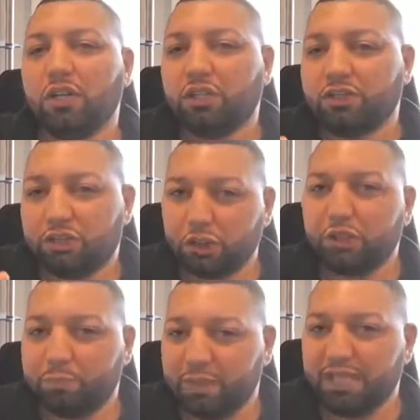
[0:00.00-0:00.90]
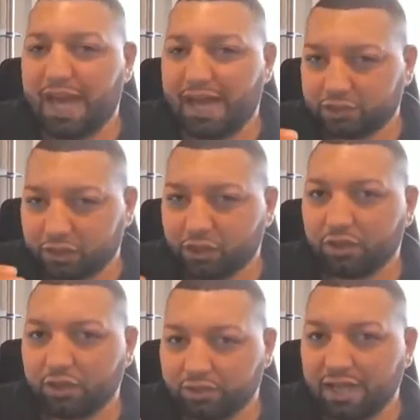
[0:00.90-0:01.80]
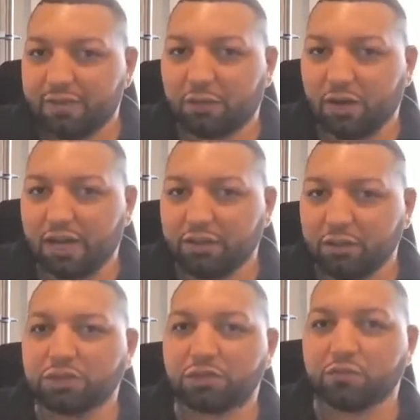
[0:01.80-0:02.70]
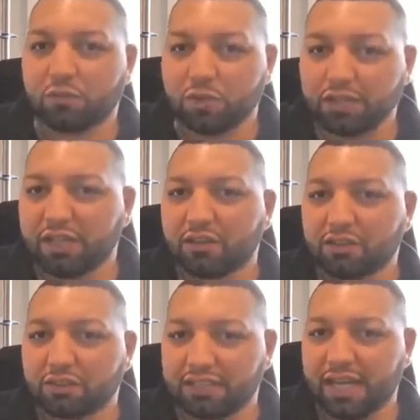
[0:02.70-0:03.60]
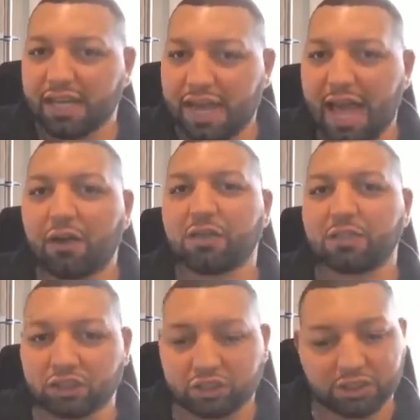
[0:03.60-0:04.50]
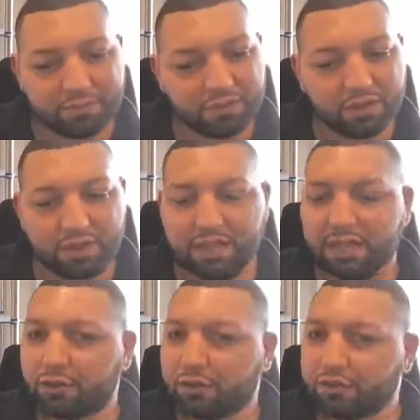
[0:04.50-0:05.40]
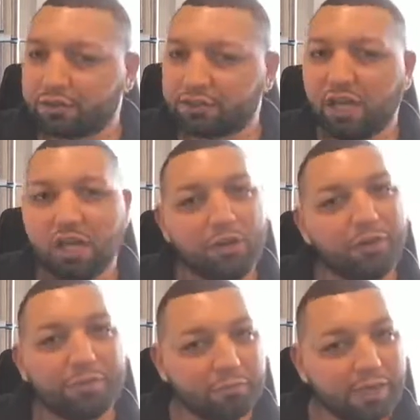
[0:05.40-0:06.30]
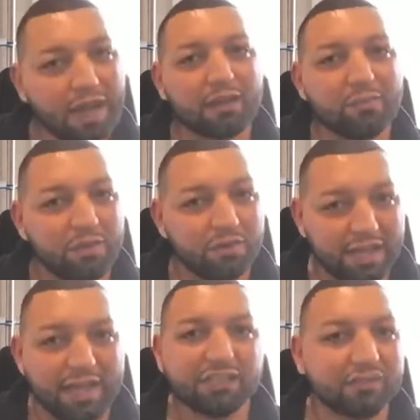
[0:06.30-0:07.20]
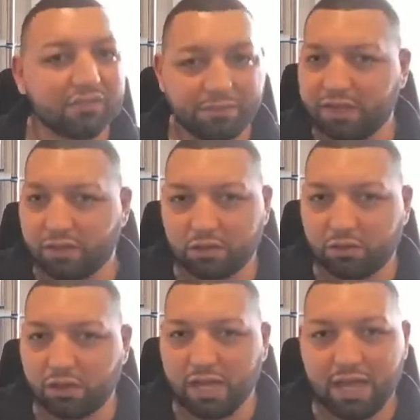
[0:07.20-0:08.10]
should be at a certain level, and you should really understand how to shift the gears through that communication vehicle.